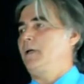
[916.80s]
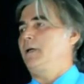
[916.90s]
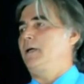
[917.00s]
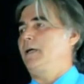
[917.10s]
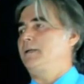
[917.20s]

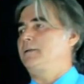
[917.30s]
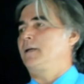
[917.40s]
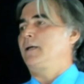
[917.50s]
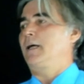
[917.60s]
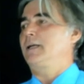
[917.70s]
and
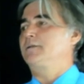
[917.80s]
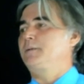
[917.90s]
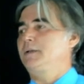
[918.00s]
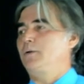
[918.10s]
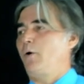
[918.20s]
has
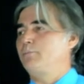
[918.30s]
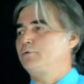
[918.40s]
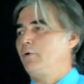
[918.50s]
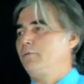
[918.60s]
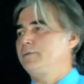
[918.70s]
been
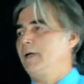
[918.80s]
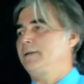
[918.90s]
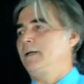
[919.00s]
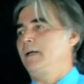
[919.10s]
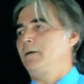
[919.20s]
observed that
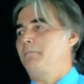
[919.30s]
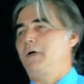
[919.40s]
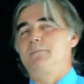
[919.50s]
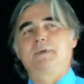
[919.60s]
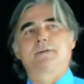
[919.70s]

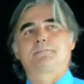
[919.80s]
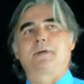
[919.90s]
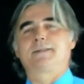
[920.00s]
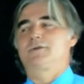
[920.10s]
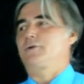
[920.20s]
permanent
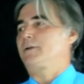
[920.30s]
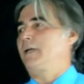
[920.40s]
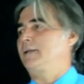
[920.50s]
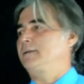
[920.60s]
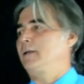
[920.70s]
pasture
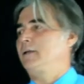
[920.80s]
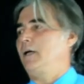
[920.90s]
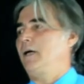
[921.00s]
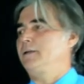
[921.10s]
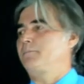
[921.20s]
land
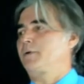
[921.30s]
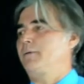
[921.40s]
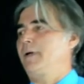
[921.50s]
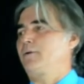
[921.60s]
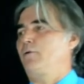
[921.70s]
under
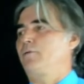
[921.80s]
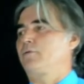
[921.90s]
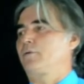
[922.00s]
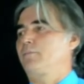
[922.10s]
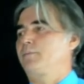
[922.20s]
private
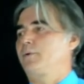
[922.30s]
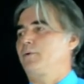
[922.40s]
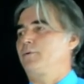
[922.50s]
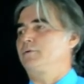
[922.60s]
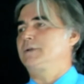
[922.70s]
control
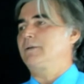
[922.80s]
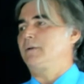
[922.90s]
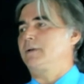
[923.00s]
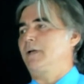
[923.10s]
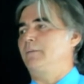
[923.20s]
produce several
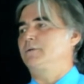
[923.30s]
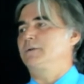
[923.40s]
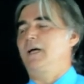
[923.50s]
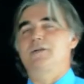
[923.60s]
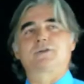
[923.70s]
times
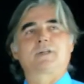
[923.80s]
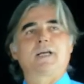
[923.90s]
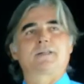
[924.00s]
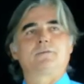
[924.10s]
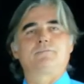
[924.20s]
larger
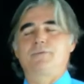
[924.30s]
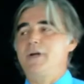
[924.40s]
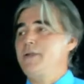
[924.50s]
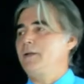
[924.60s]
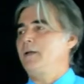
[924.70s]
cattle
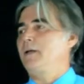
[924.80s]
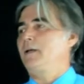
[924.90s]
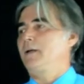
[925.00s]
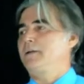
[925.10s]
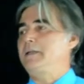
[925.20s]
feed
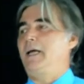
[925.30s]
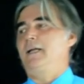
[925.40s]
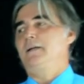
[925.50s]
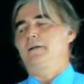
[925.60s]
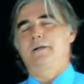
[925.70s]

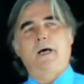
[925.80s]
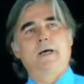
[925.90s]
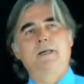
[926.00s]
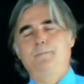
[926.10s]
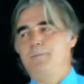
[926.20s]
than
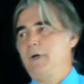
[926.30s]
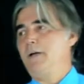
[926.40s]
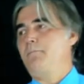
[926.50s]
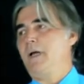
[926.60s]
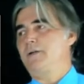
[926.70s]

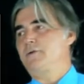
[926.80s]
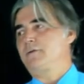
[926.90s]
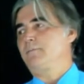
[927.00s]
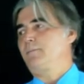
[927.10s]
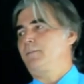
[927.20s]
unmanaged
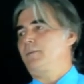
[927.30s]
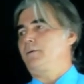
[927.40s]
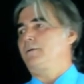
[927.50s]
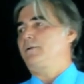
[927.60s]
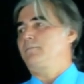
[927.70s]

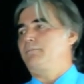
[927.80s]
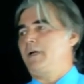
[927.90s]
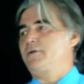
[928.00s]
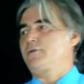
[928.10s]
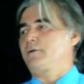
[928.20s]

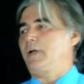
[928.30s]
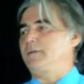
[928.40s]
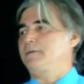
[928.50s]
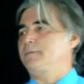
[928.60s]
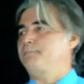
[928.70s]
pasture lands.